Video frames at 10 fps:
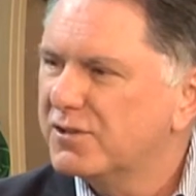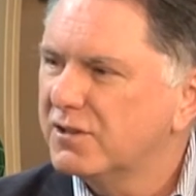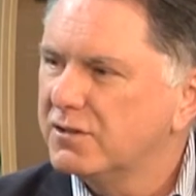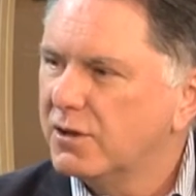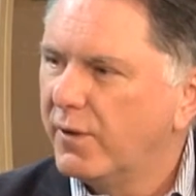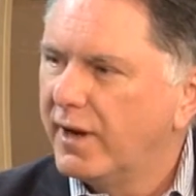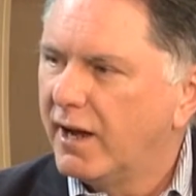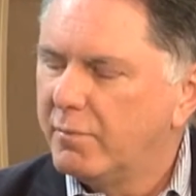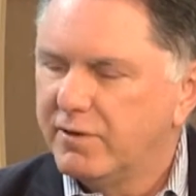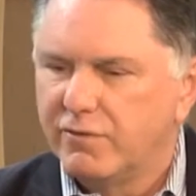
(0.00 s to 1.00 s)
and Joey and I
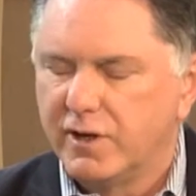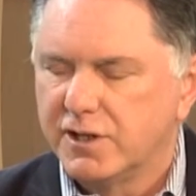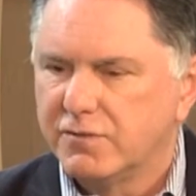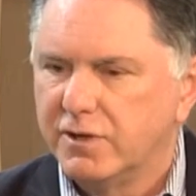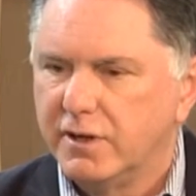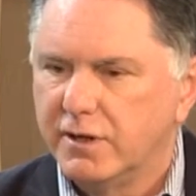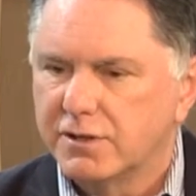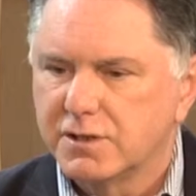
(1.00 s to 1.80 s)
have been friends for years.